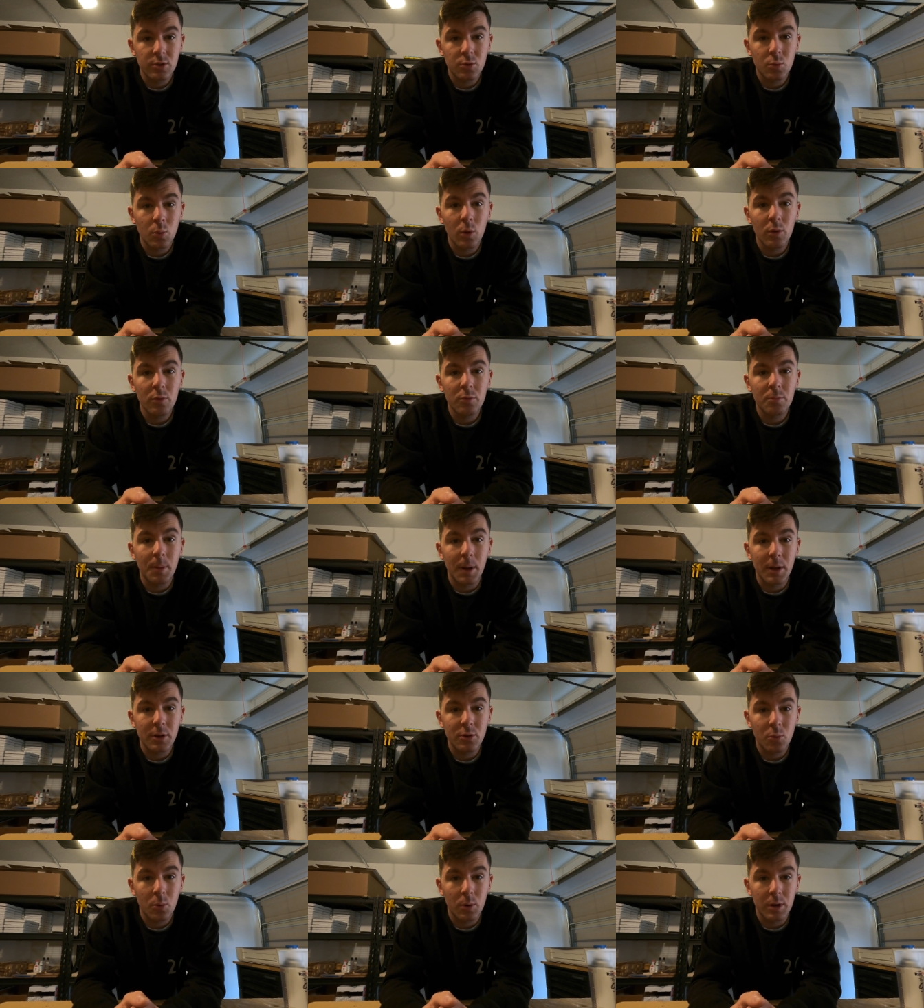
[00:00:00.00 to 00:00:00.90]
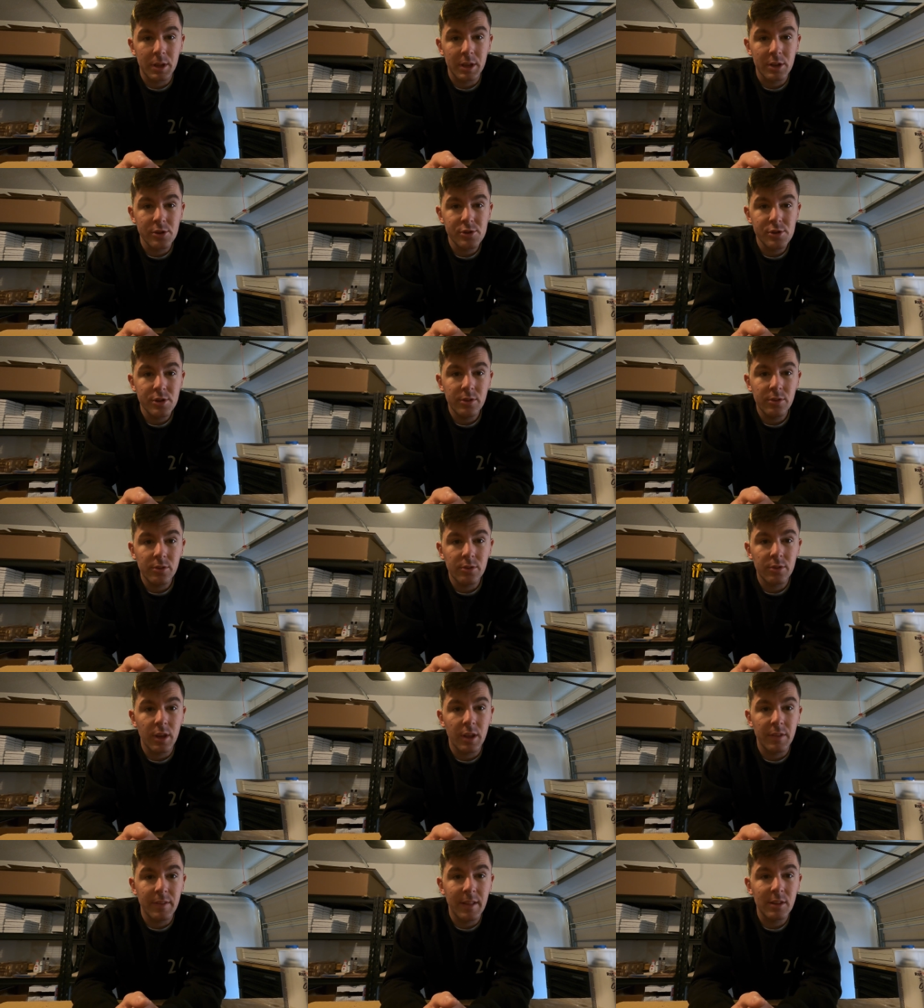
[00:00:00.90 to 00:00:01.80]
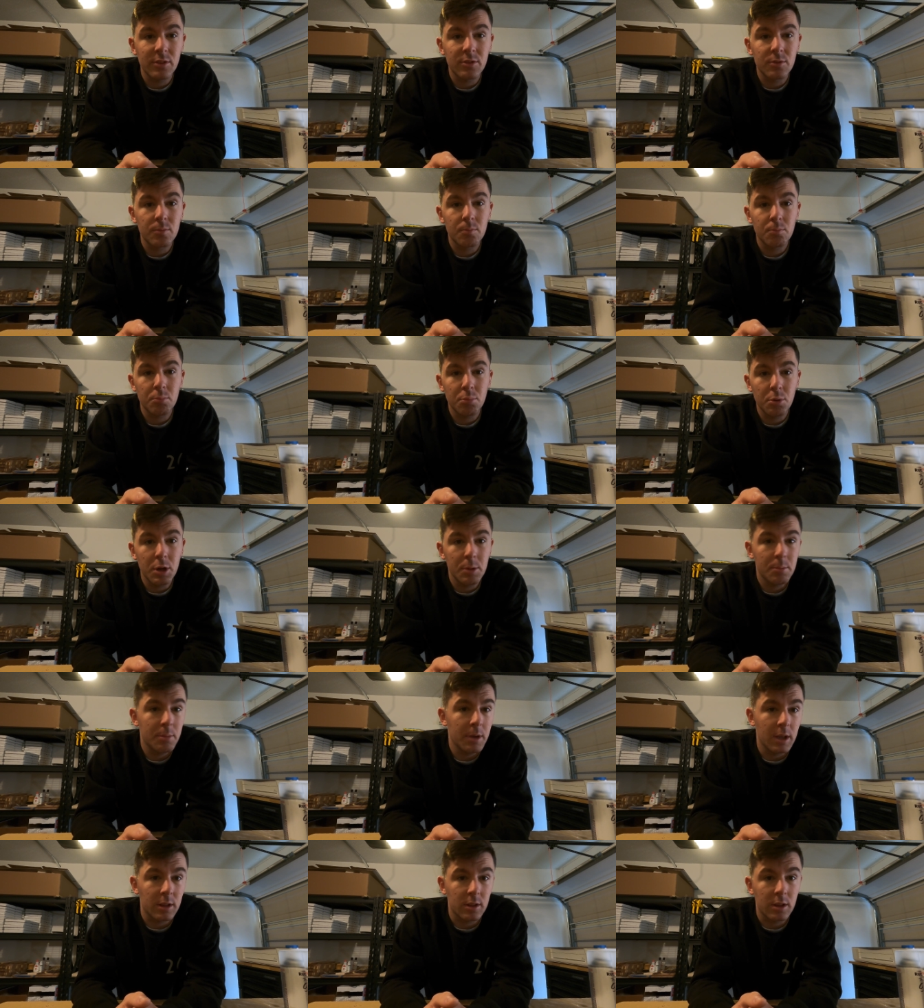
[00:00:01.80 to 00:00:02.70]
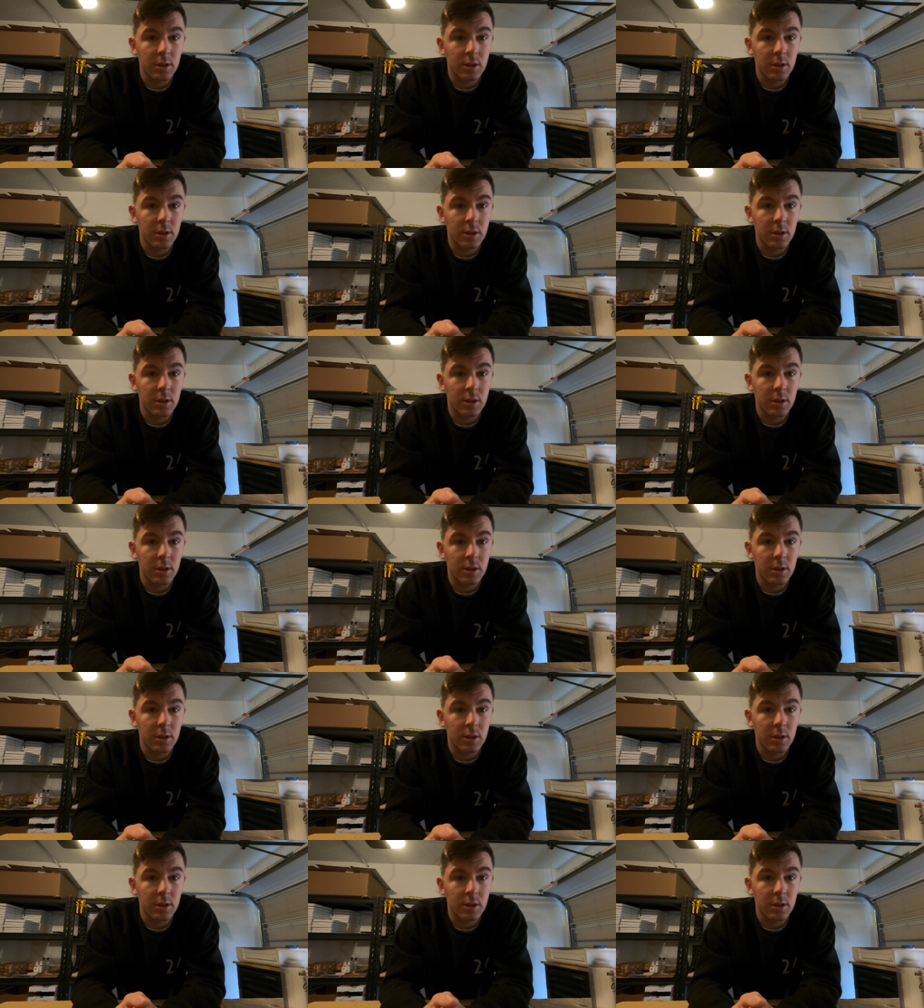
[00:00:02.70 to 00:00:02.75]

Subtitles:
12 by 20 inches, and that's pretty big.